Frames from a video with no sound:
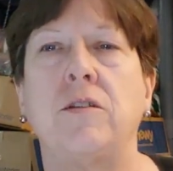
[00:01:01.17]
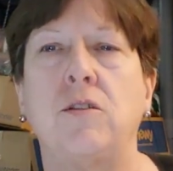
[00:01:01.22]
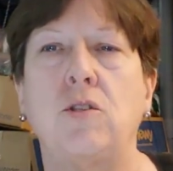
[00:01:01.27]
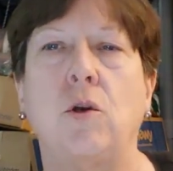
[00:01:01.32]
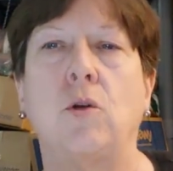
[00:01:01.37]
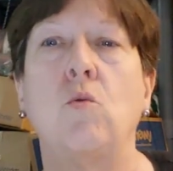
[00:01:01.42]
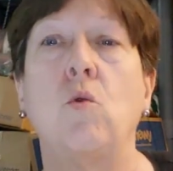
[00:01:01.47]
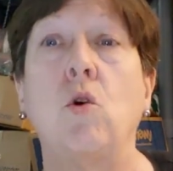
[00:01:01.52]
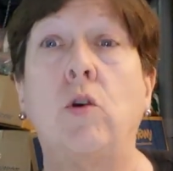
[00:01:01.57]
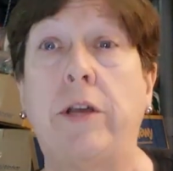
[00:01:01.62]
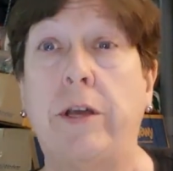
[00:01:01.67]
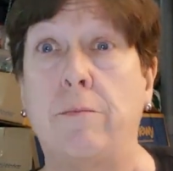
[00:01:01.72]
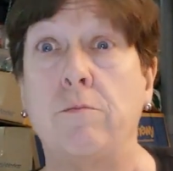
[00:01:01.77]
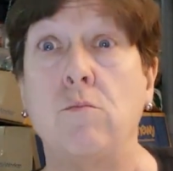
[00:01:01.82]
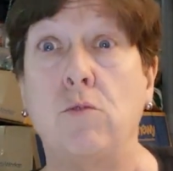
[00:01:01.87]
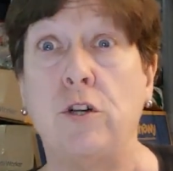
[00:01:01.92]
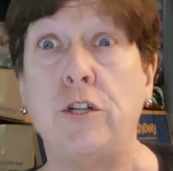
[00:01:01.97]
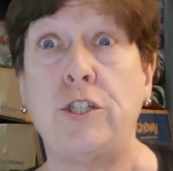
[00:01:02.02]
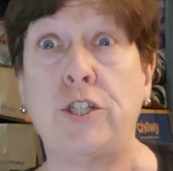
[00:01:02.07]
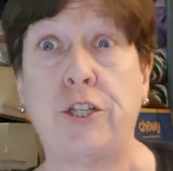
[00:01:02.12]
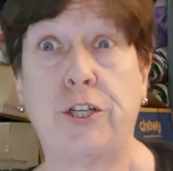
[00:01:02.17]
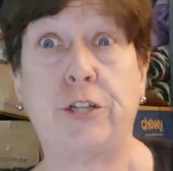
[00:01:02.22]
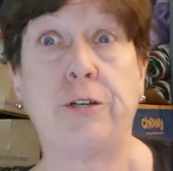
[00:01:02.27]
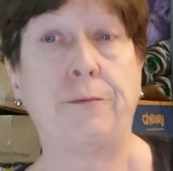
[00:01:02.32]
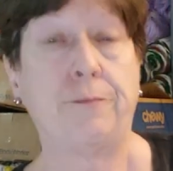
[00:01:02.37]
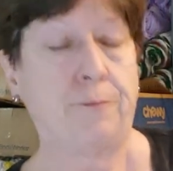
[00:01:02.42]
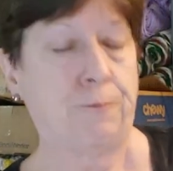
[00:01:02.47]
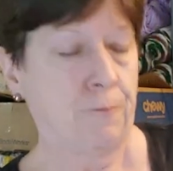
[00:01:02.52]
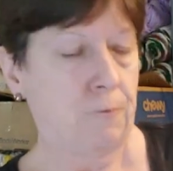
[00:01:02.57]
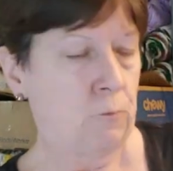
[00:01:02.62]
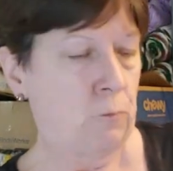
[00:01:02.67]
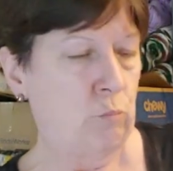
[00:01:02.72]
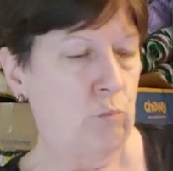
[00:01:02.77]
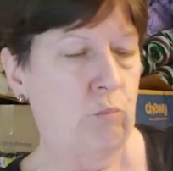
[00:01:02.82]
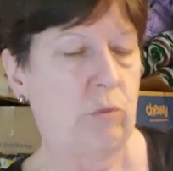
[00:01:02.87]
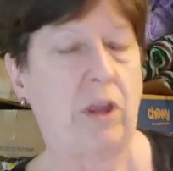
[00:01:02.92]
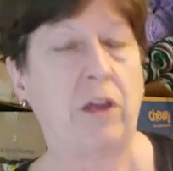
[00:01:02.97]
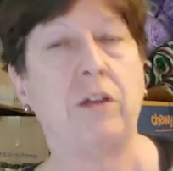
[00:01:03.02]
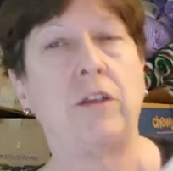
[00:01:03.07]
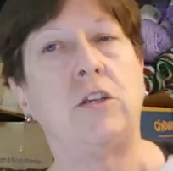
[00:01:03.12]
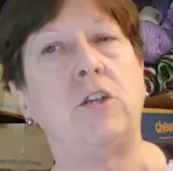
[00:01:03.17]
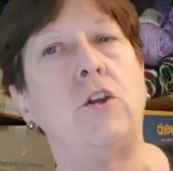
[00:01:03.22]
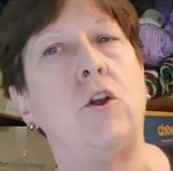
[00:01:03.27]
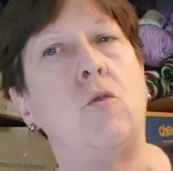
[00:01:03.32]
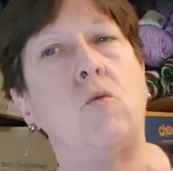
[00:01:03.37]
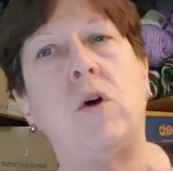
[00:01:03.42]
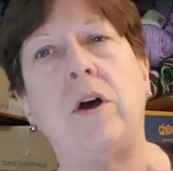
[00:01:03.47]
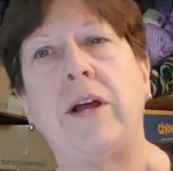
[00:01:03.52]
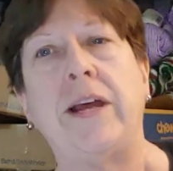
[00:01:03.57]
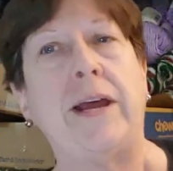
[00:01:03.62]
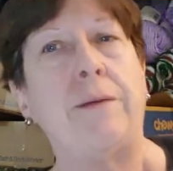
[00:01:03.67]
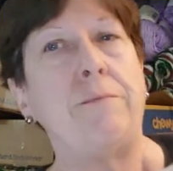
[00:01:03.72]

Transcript: so it won't get mushed. You don't want